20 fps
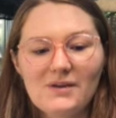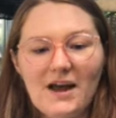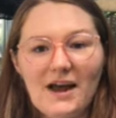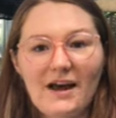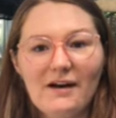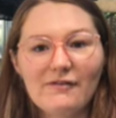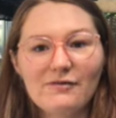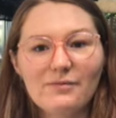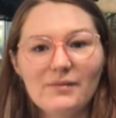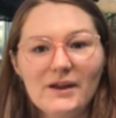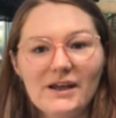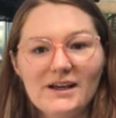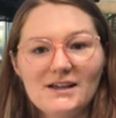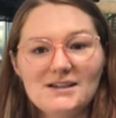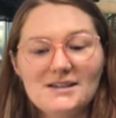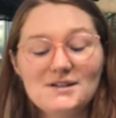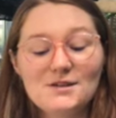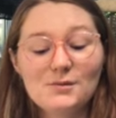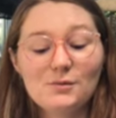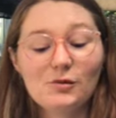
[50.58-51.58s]
have
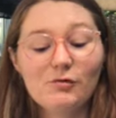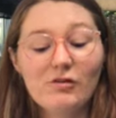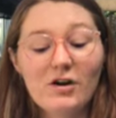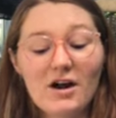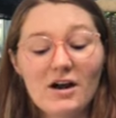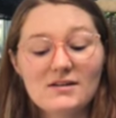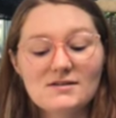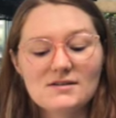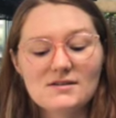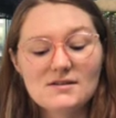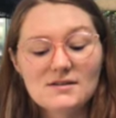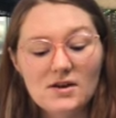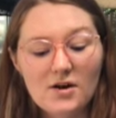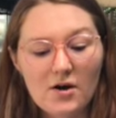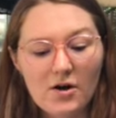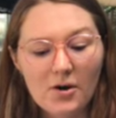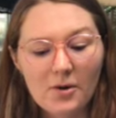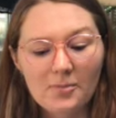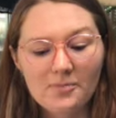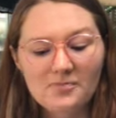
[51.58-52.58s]
plans to move on.
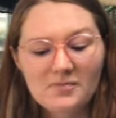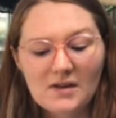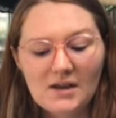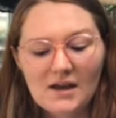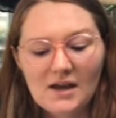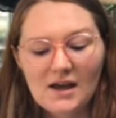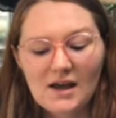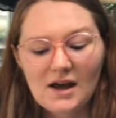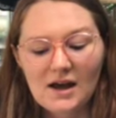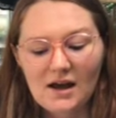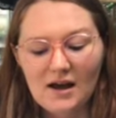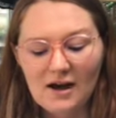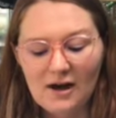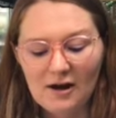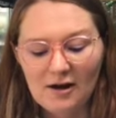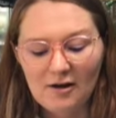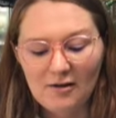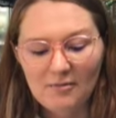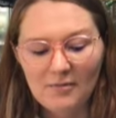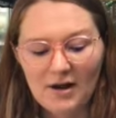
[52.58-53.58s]
So
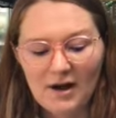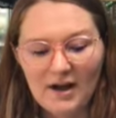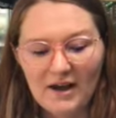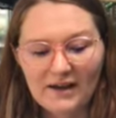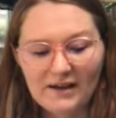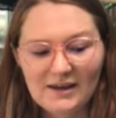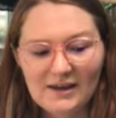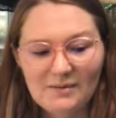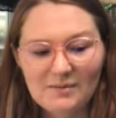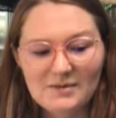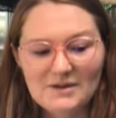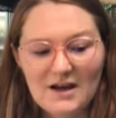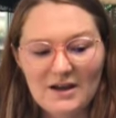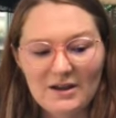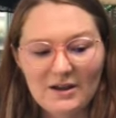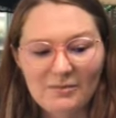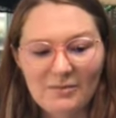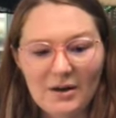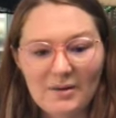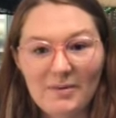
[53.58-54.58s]
I keep
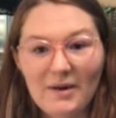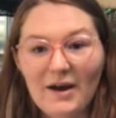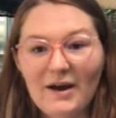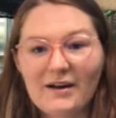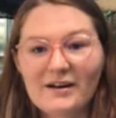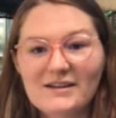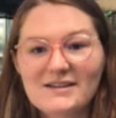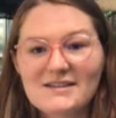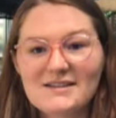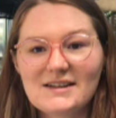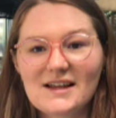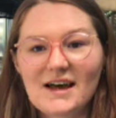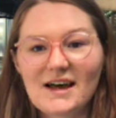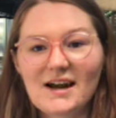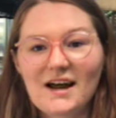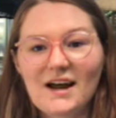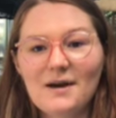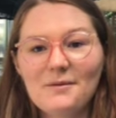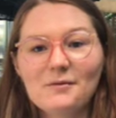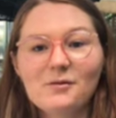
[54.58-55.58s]
telling my parents that
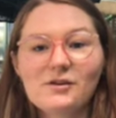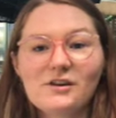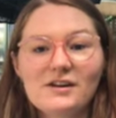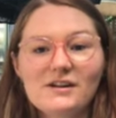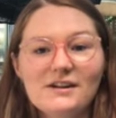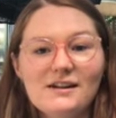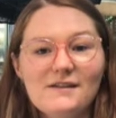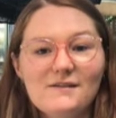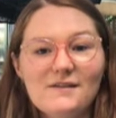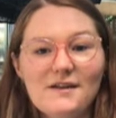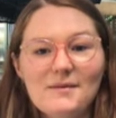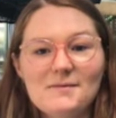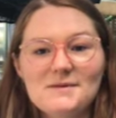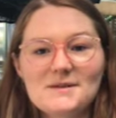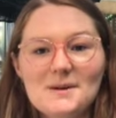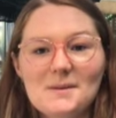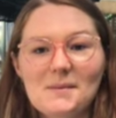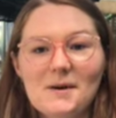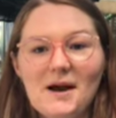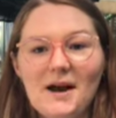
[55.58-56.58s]
I'm going to leave them
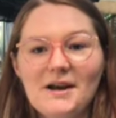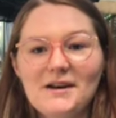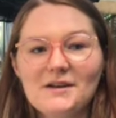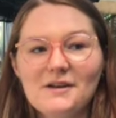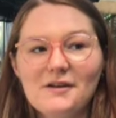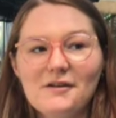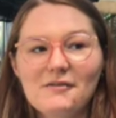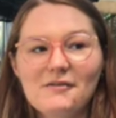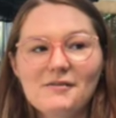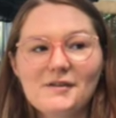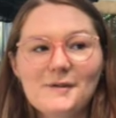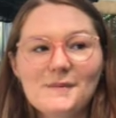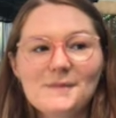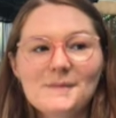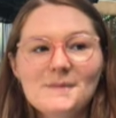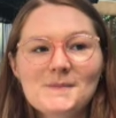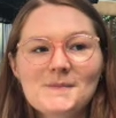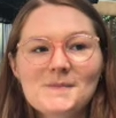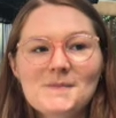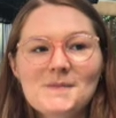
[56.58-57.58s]
some kind
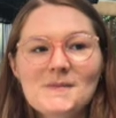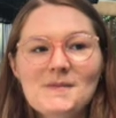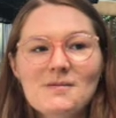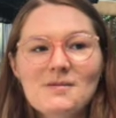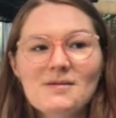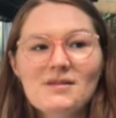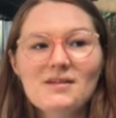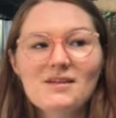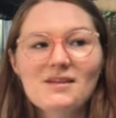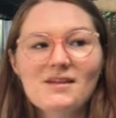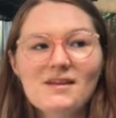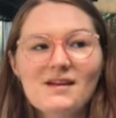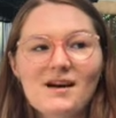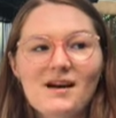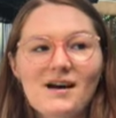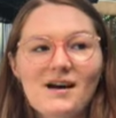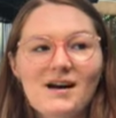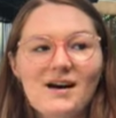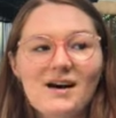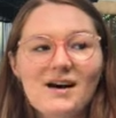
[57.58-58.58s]

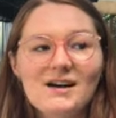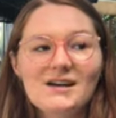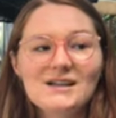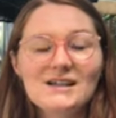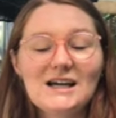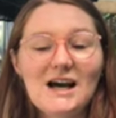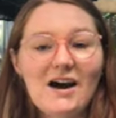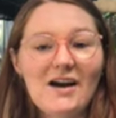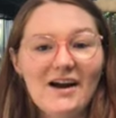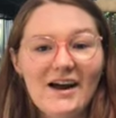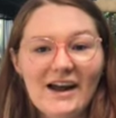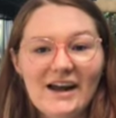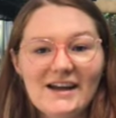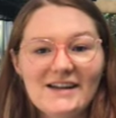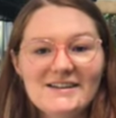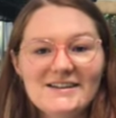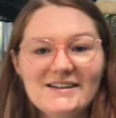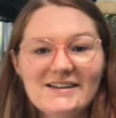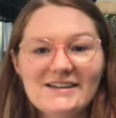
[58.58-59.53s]
of guide